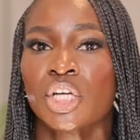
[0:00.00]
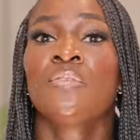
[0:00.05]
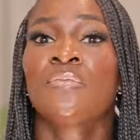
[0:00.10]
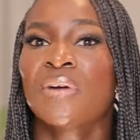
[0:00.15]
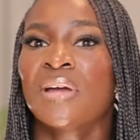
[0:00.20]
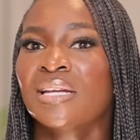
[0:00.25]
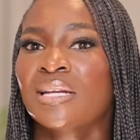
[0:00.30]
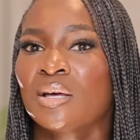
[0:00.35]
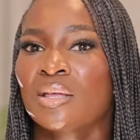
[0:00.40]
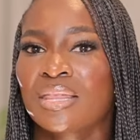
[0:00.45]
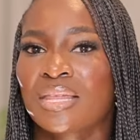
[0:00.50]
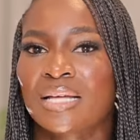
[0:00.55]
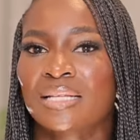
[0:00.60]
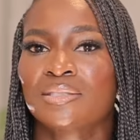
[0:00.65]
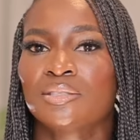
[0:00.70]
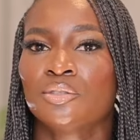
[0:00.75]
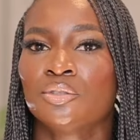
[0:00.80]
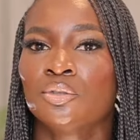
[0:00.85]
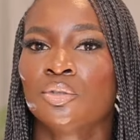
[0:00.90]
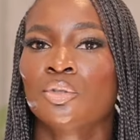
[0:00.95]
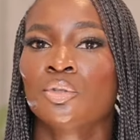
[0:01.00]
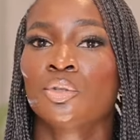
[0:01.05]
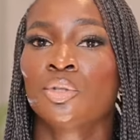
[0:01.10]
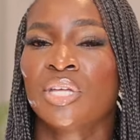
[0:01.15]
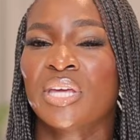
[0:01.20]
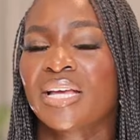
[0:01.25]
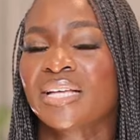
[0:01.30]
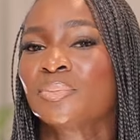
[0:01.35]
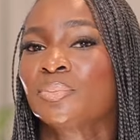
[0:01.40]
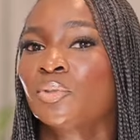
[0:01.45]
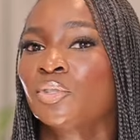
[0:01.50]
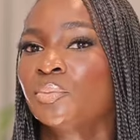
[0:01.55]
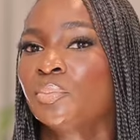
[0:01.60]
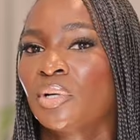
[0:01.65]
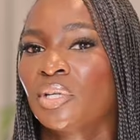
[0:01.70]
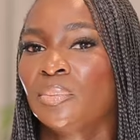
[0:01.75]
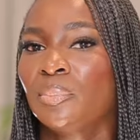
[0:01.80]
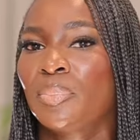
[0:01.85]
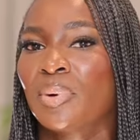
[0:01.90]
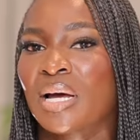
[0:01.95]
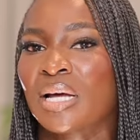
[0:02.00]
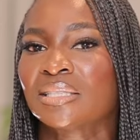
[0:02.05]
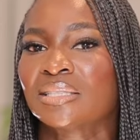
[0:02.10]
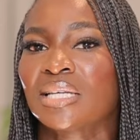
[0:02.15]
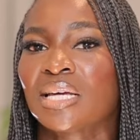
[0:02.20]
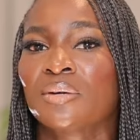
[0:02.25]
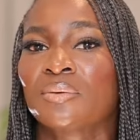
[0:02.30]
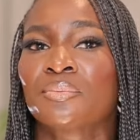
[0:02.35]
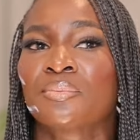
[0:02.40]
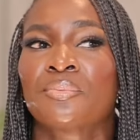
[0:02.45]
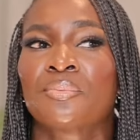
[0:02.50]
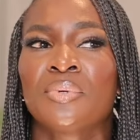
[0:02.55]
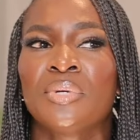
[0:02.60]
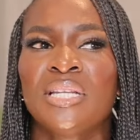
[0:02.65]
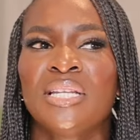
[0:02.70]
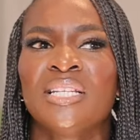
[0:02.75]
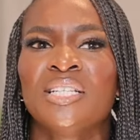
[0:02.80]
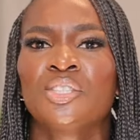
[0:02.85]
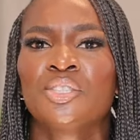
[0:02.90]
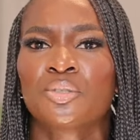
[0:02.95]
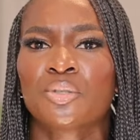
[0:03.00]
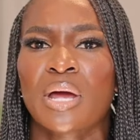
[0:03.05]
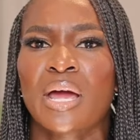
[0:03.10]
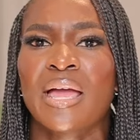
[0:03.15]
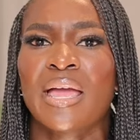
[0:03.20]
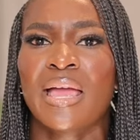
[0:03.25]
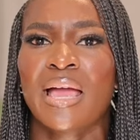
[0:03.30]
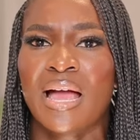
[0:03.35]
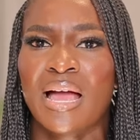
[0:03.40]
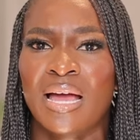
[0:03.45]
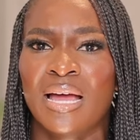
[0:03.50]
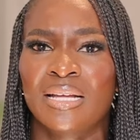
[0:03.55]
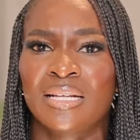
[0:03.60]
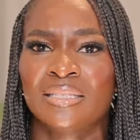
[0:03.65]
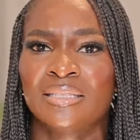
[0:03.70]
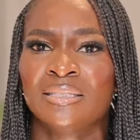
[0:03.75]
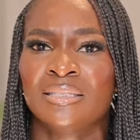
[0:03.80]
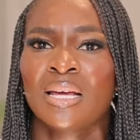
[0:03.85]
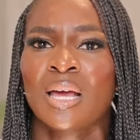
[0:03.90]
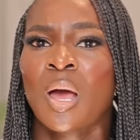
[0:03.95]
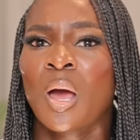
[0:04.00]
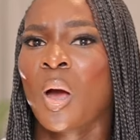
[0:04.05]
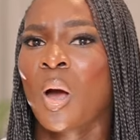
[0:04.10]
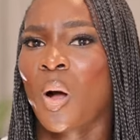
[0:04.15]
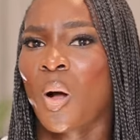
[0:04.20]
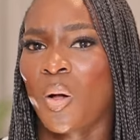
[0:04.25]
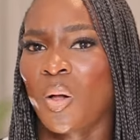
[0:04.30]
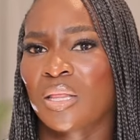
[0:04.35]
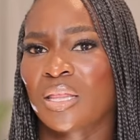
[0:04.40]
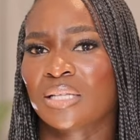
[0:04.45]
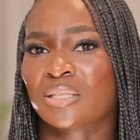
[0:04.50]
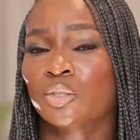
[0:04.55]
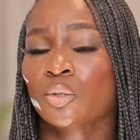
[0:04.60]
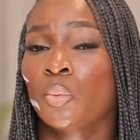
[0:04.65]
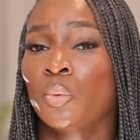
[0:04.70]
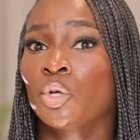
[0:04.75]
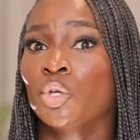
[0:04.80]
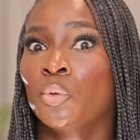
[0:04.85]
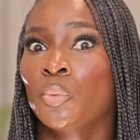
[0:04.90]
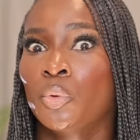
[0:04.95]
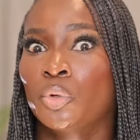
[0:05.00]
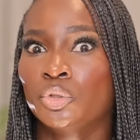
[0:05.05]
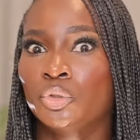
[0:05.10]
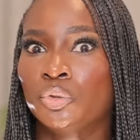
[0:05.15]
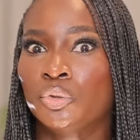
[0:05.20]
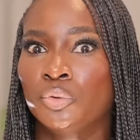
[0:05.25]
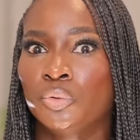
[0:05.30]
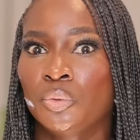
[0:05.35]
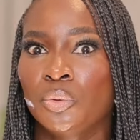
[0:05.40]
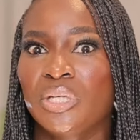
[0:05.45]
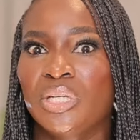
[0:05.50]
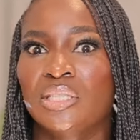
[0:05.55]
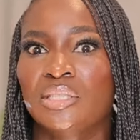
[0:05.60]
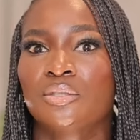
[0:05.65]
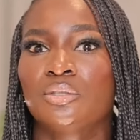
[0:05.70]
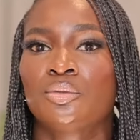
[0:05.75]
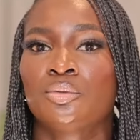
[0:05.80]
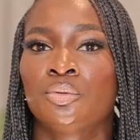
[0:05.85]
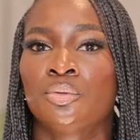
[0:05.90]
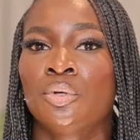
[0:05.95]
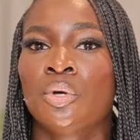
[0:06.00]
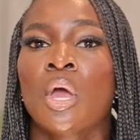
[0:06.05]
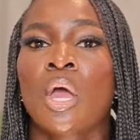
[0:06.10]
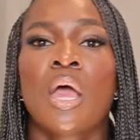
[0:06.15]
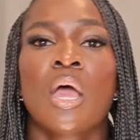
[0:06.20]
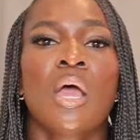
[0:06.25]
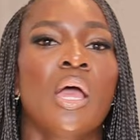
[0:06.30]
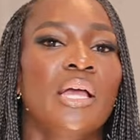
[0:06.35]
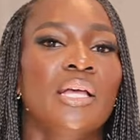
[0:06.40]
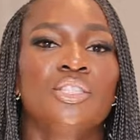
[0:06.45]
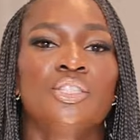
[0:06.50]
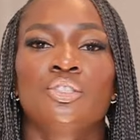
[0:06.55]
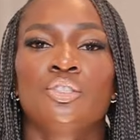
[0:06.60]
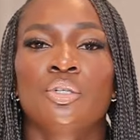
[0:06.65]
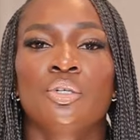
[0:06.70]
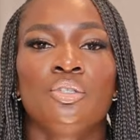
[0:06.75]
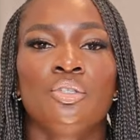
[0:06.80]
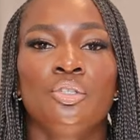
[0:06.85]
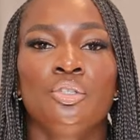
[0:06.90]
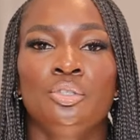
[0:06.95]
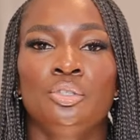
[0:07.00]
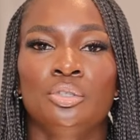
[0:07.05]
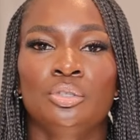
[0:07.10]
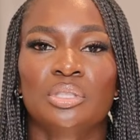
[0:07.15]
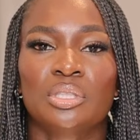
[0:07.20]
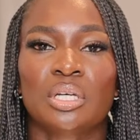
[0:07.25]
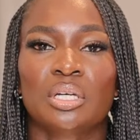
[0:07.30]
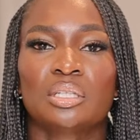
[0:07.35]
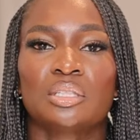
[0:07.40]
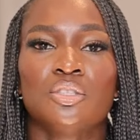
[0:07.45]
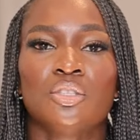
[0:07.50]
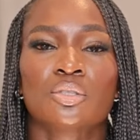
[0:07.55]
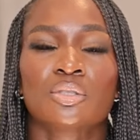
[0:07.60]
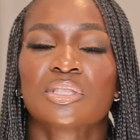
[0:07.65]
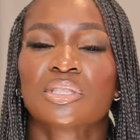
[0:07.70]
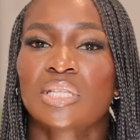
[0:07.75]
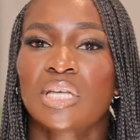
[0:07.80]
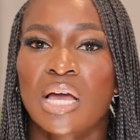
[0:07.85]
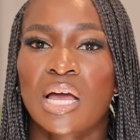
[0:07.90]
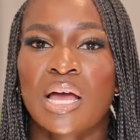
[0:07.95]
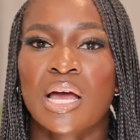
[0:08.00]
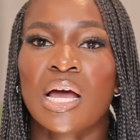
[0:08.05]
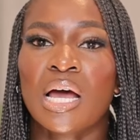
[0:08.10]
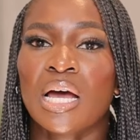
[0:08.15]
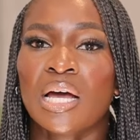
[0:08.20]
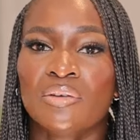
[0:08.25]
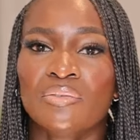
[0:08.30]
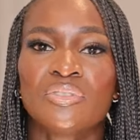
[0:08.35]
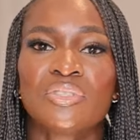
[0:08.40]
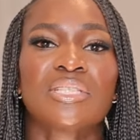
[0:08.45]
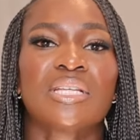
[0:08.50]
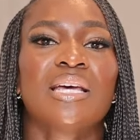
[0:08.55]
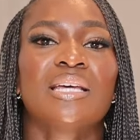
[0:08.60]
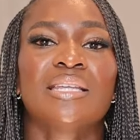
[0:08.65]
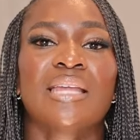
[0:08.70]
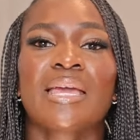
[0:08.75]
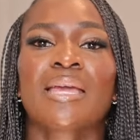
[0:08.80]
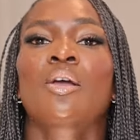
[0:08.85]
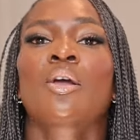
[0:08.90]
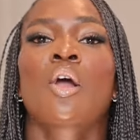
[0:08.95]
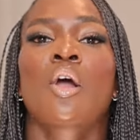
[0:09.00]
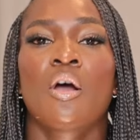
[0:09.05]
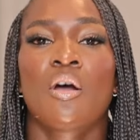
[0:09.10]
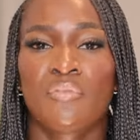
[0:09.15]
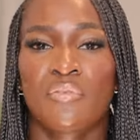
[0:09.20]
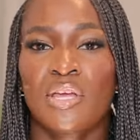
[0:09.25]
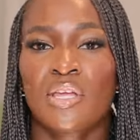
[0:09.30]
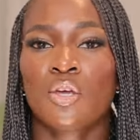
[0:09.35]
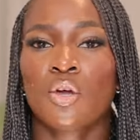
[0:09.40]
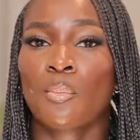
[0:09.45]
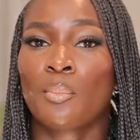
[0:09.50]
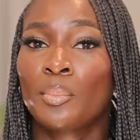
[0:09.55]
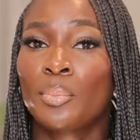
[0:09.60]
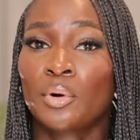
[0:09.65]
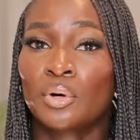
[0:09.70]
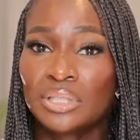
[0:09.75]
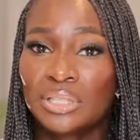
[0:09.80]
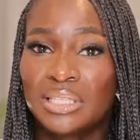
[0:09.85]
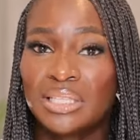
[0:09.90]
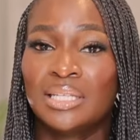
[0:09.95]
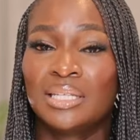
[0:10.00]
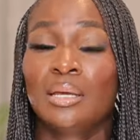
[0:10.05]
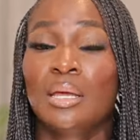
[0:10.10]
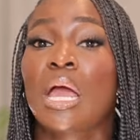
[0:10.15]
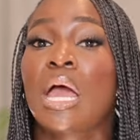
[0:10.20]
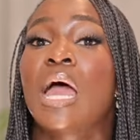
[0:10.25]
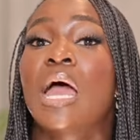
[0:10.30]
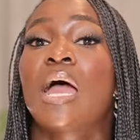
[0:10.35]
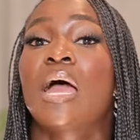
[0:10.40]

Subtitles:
You find out that, you know, the exposed body parts are really dry and all that. So what you want to do is to ensure you use your scarves, like cover your body